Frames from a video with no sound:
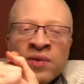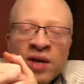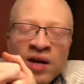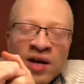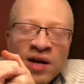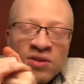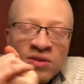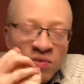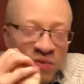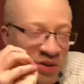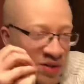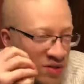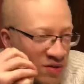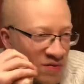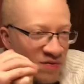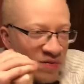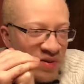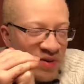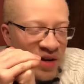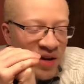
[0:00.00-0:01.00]
And the
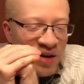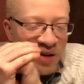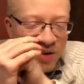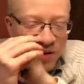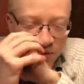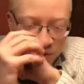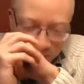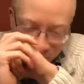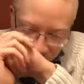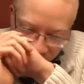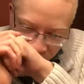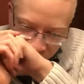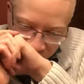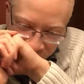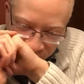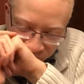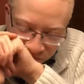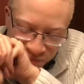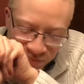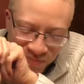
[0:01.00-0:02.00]
reason for that is
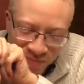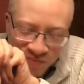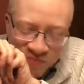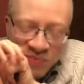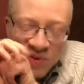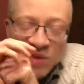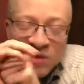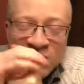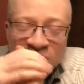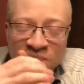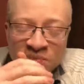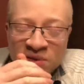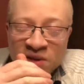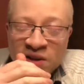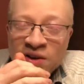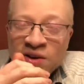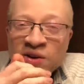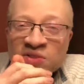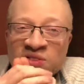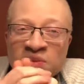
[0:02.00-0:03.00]

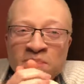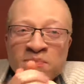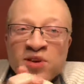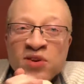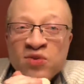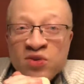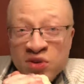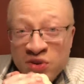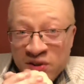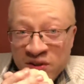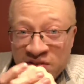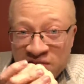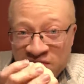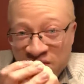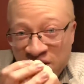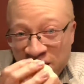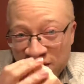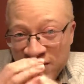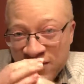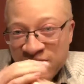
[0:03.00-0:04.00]
something called the Pukert
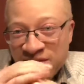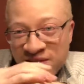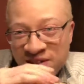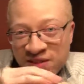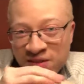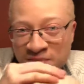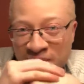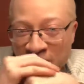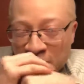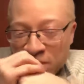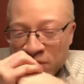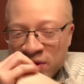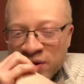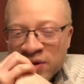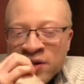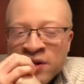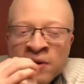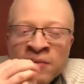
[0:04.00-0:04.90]
effect inside the battery.